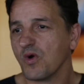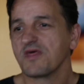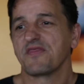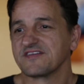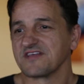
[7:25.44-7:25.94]
One
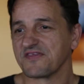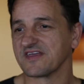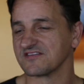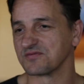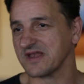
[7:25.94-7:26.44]
of the things I
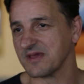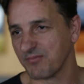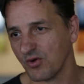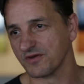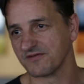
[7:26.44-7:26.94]
think is really
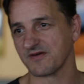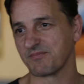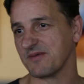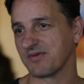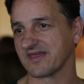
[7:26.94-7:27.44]
important for
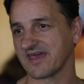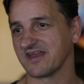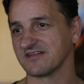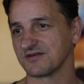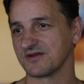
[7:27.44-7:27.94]
people in
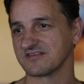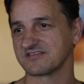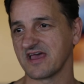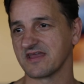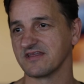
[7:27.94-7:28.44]
Canada to
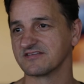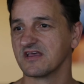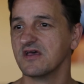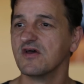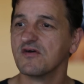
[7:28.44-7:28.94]
understand is,
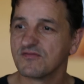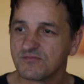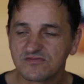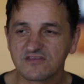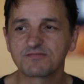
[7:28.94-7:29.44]

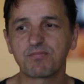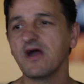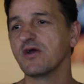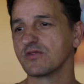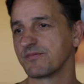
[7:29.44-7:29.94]

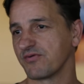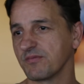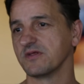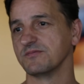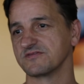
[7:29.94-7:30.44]
despite all the
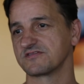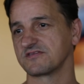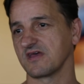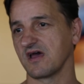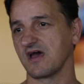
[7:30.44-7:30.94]

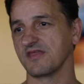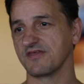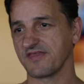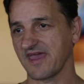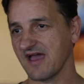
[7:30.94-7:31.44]
problems
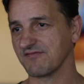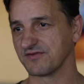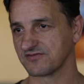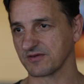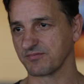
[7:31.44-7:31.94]
that they
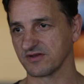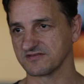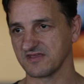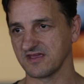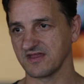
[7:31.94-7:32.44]
have with drug
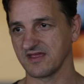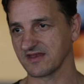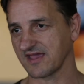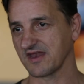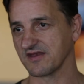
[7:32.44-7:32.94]
policy
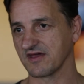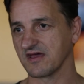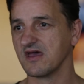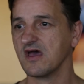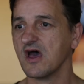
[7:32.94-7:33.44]
in Canada,